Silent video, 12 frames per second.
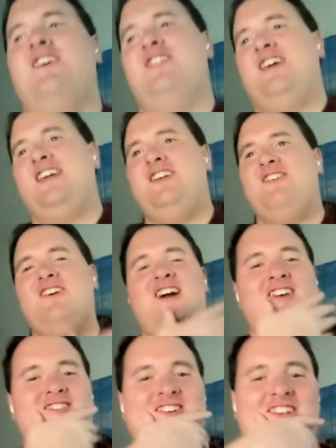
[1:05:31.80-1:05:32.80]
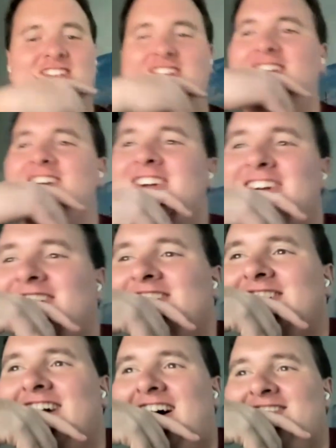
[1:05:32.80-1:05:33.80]
oh beautiful co-host We're hosts.
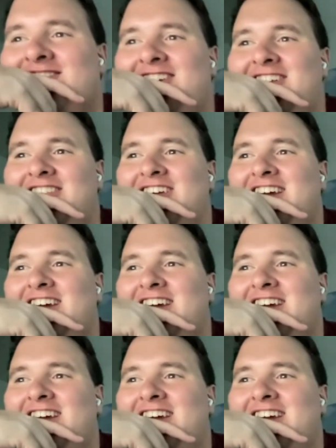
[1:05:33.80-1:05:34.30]
We're humbled.